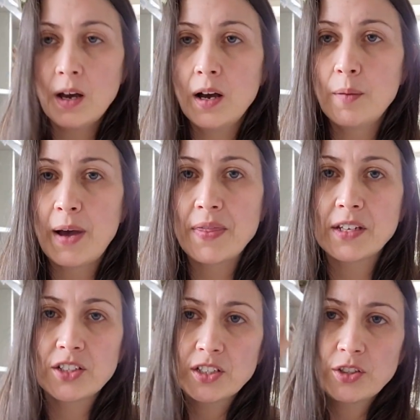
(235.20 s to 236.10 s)
And
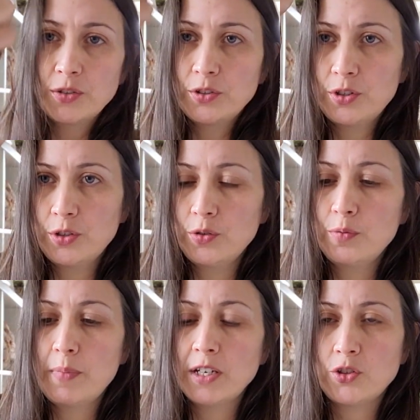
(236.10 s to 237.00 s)
then just
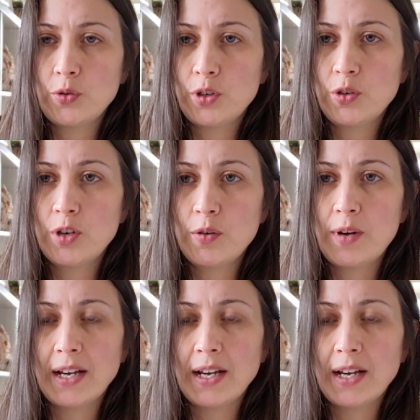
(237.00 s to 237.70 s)
to make sure that you don't